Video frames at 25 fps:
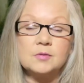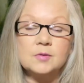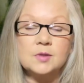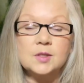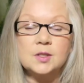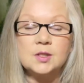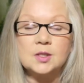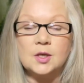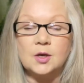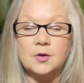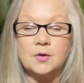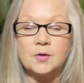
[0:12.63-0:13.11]

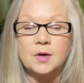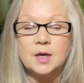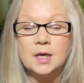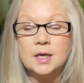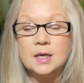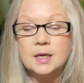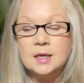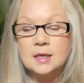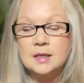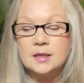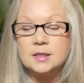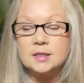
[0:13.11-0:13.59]
So
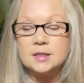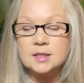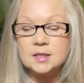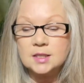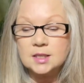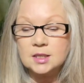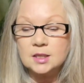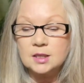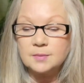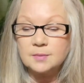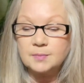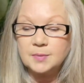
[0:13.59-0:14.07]
this is
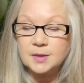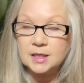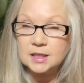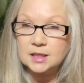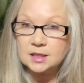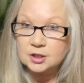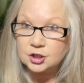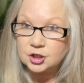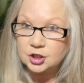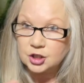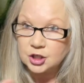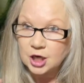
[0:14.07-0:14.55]
going to be
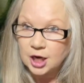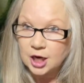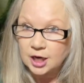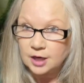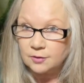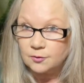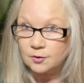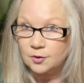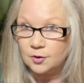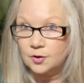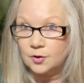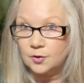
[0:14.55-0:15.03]
a
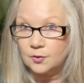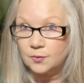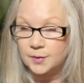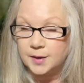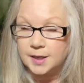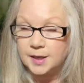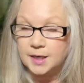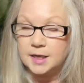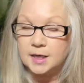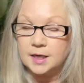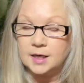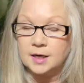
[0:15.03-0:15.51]
general
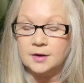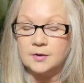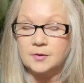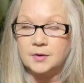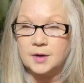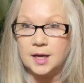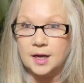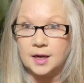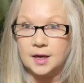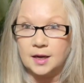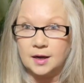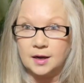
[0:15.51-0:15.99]
reading,
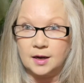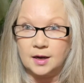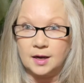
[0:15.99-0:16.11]
okay?